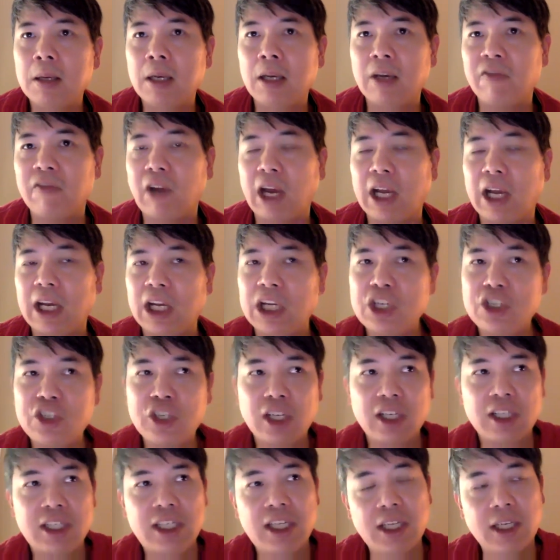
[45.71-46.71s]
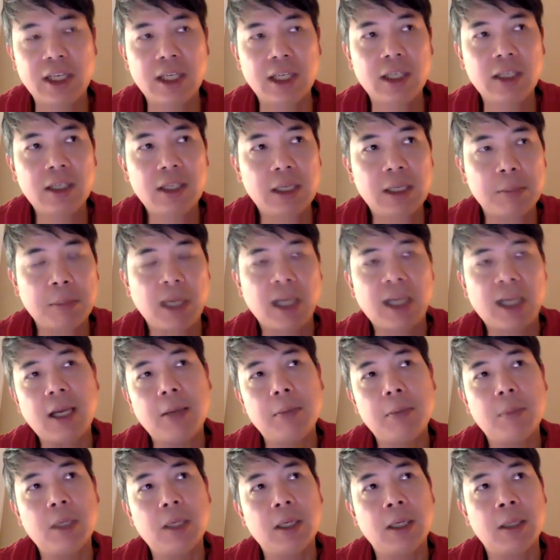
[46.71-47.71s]
The financial year in my
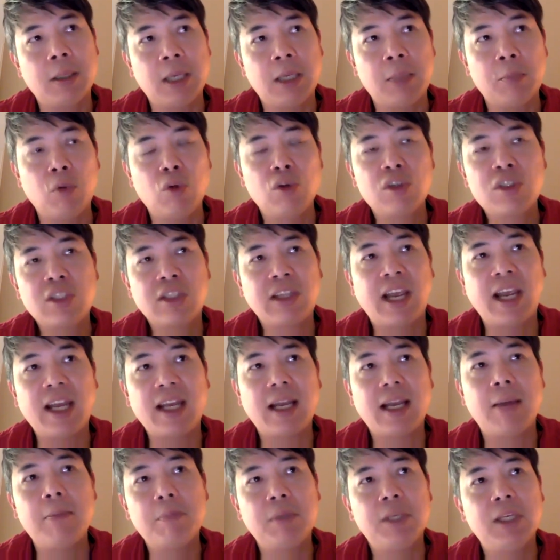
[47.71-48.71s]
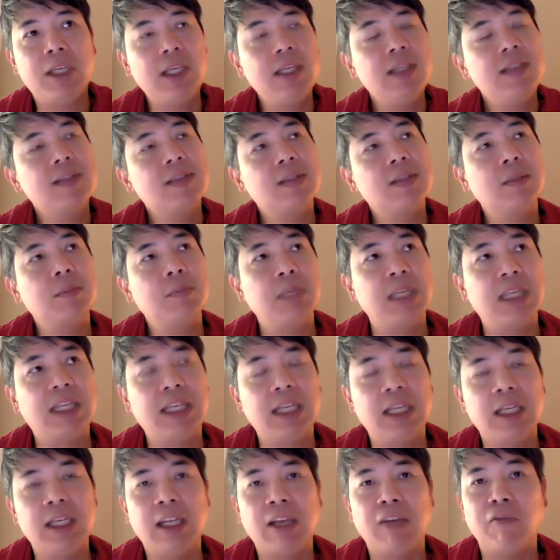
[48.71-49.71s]
com- uh, in most tech companies
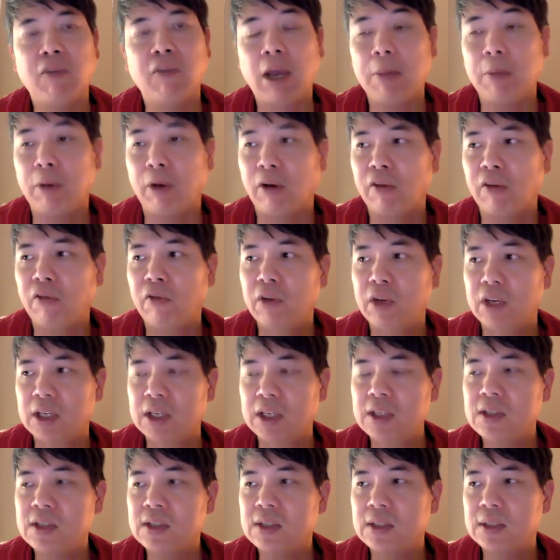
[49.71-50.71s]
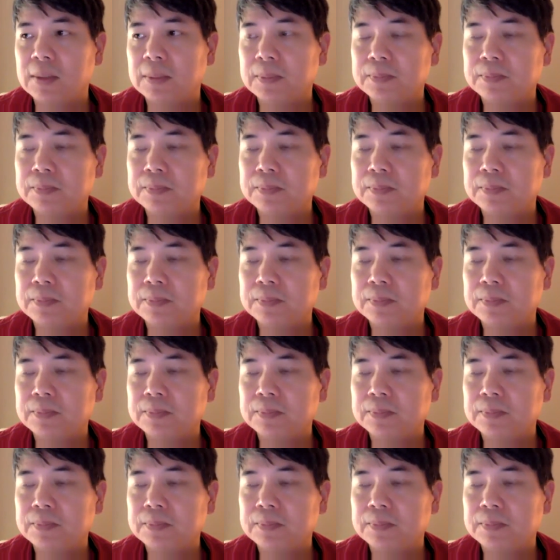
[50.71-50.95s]
begin in February 1st.